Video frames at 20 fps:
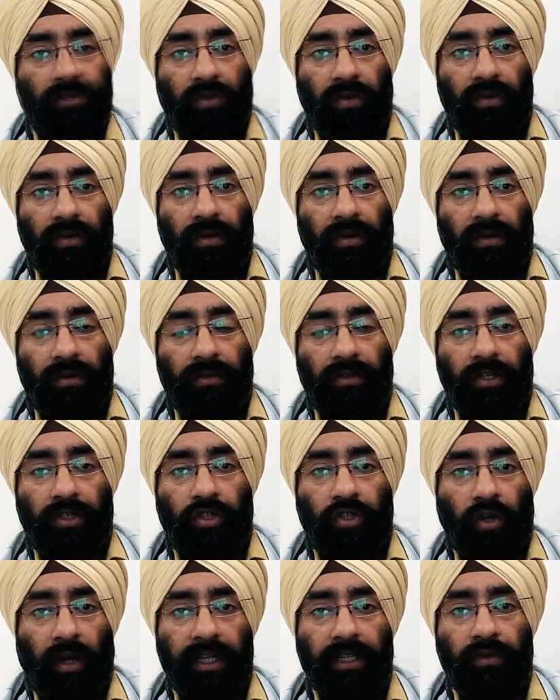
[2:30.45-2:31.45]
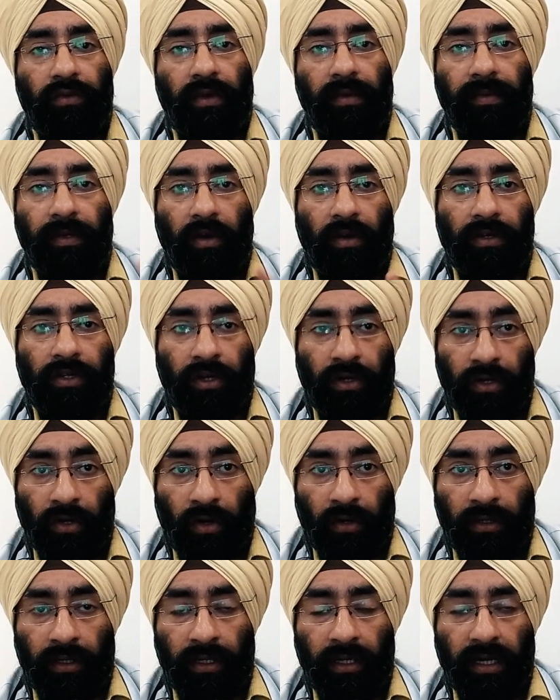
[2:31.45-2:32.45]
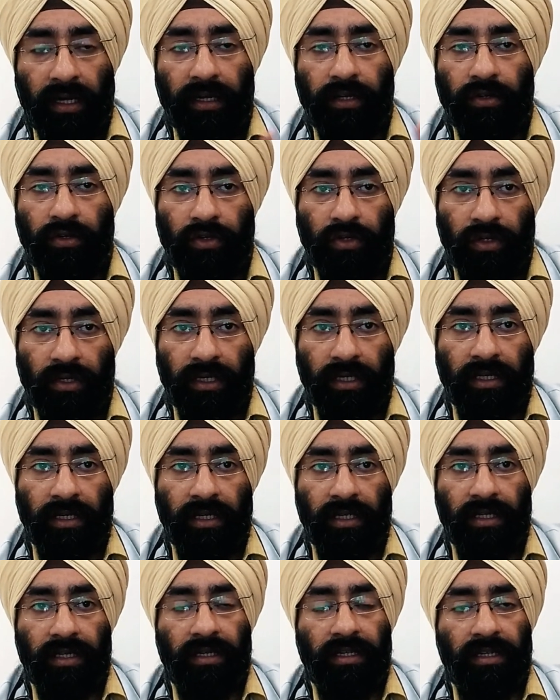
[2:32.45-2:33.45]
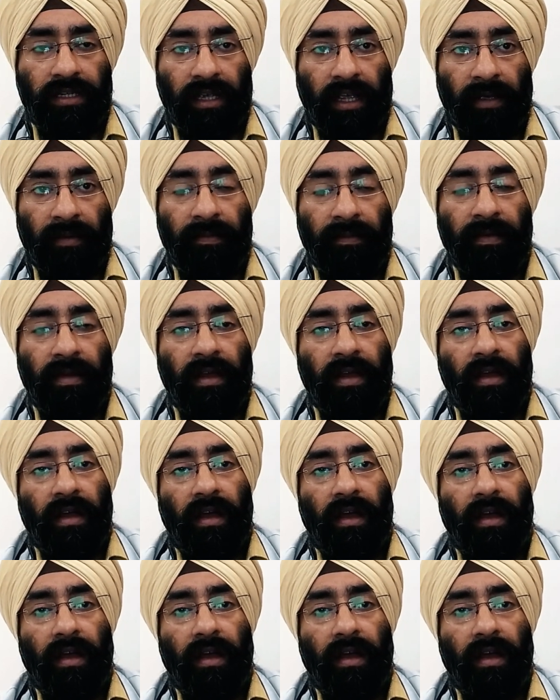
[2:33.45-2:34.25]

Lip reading: So the choice will be on your doctor, and you should discuss the same.